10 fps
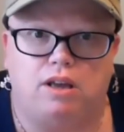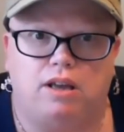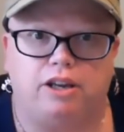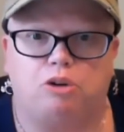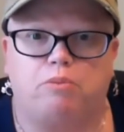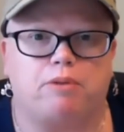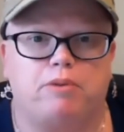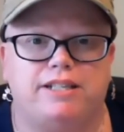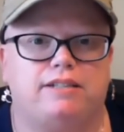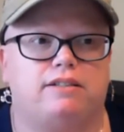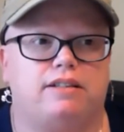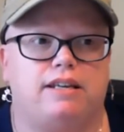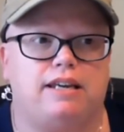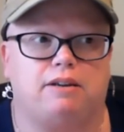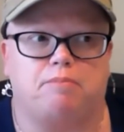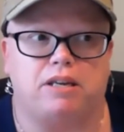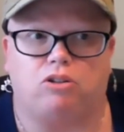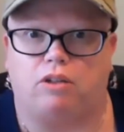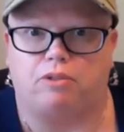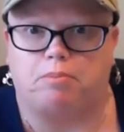We didn't eat a
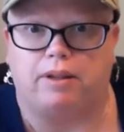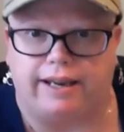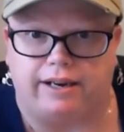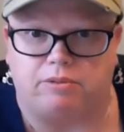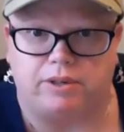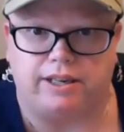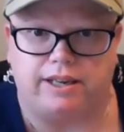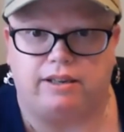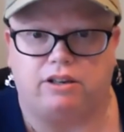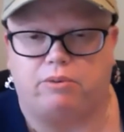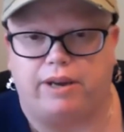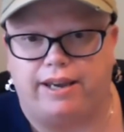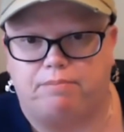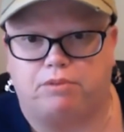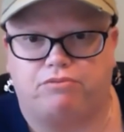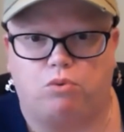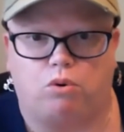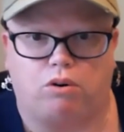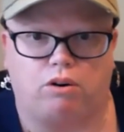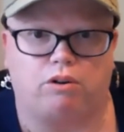meal on the plane. We ate
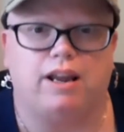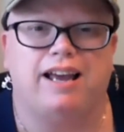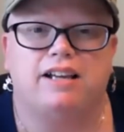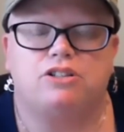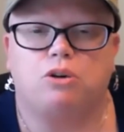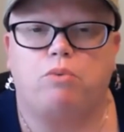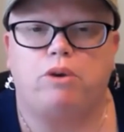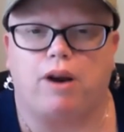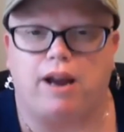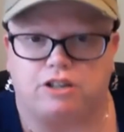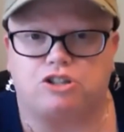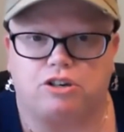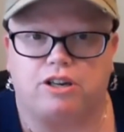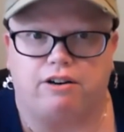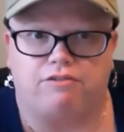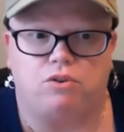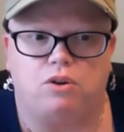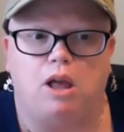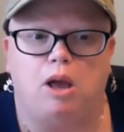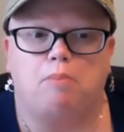before. So we were extra
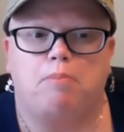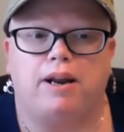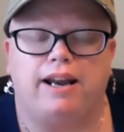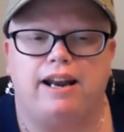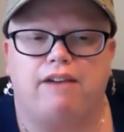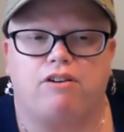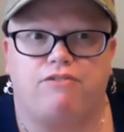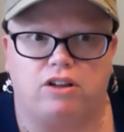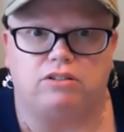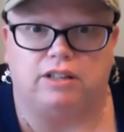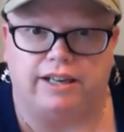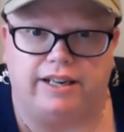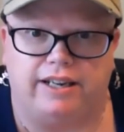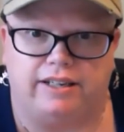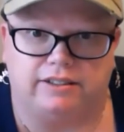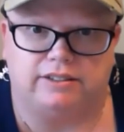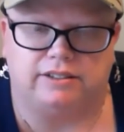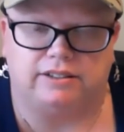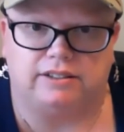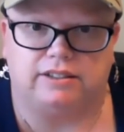careful, but I never felt like,
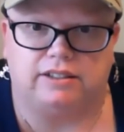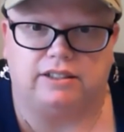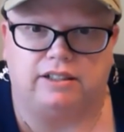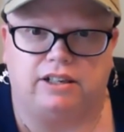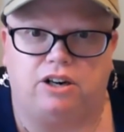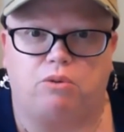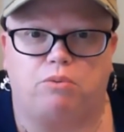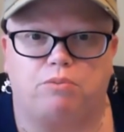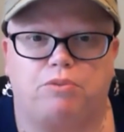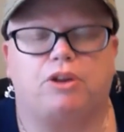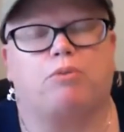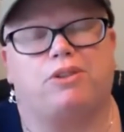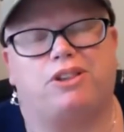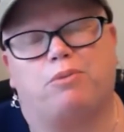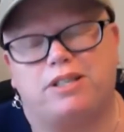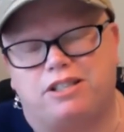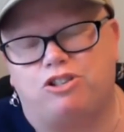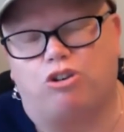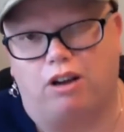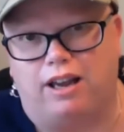there was the
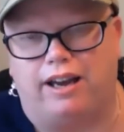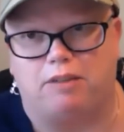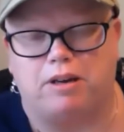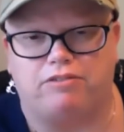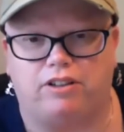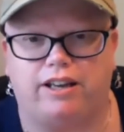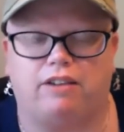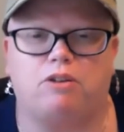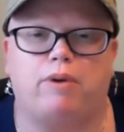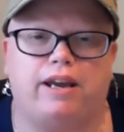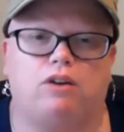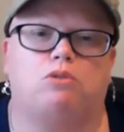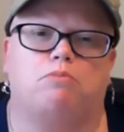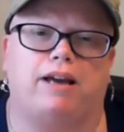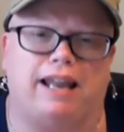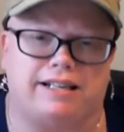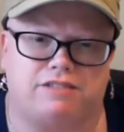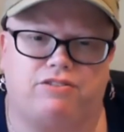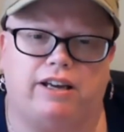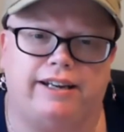drunk guy on my flight on the way home, my
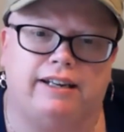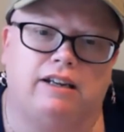last flight